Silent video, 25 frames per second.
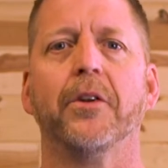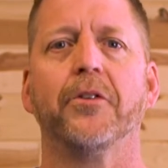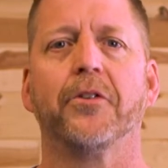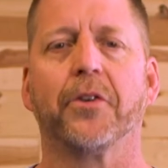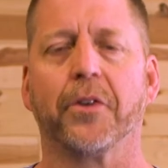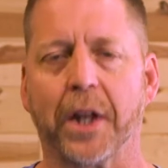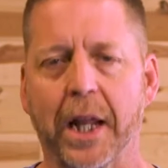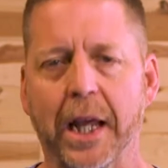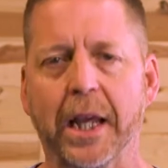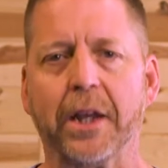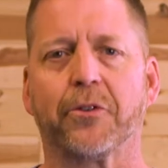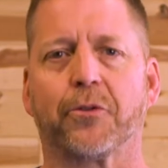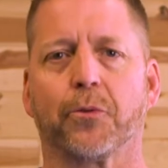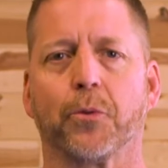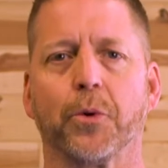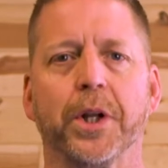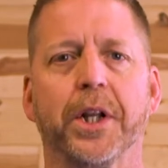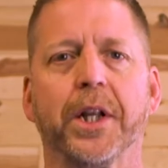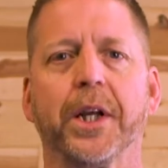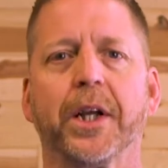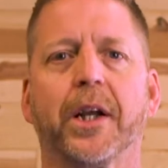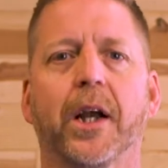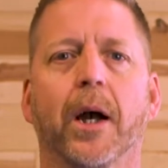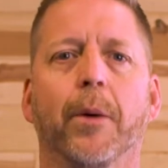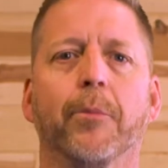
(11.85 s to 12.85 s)
Today's
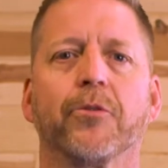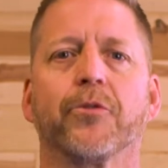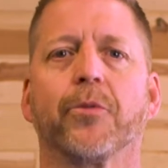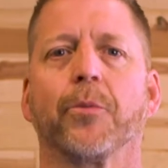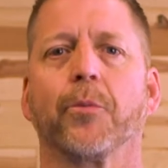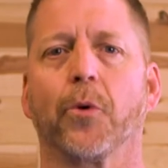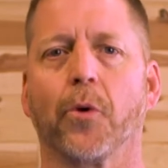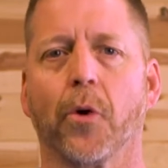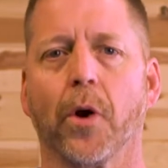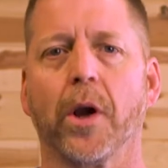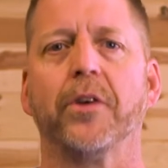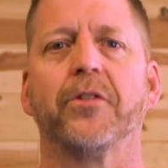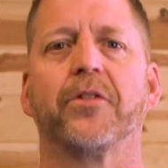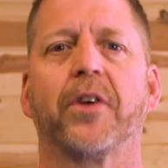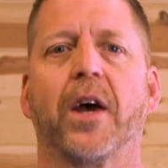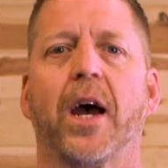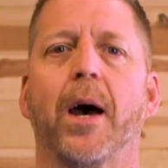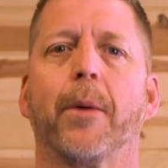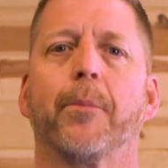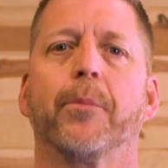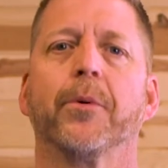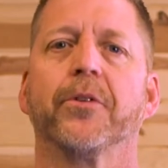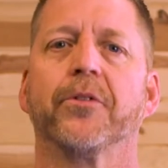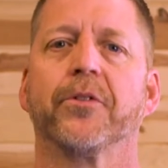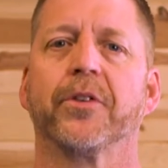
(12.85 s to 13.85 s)
reading comes from Grace
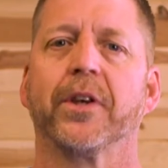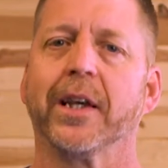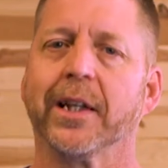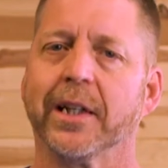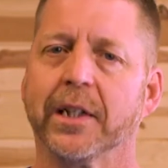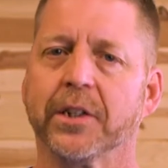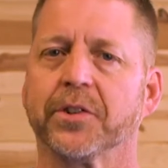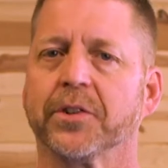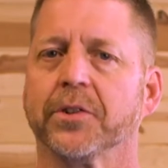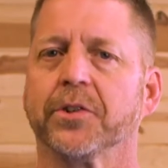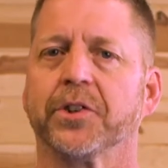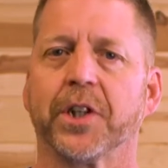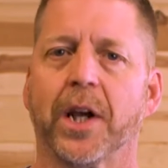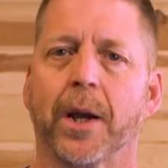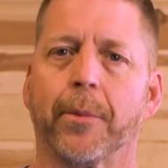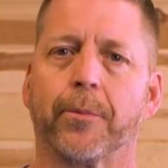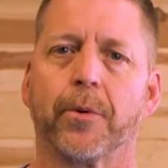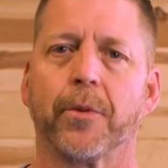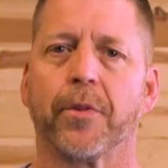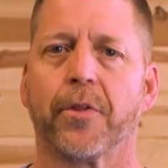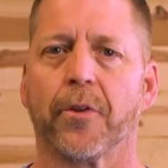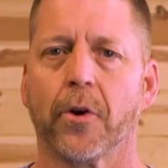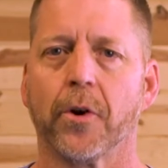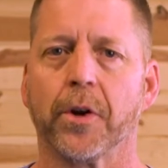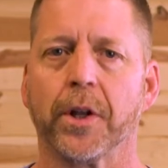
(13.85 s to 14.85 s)
Happens, and it's in
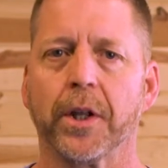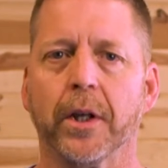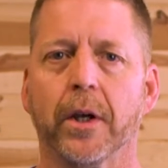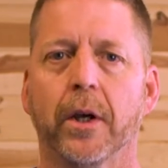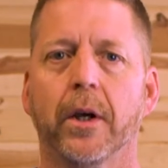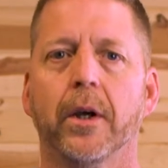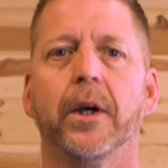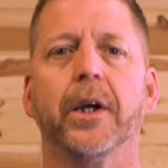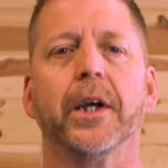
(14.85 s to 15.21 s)
chapter 30.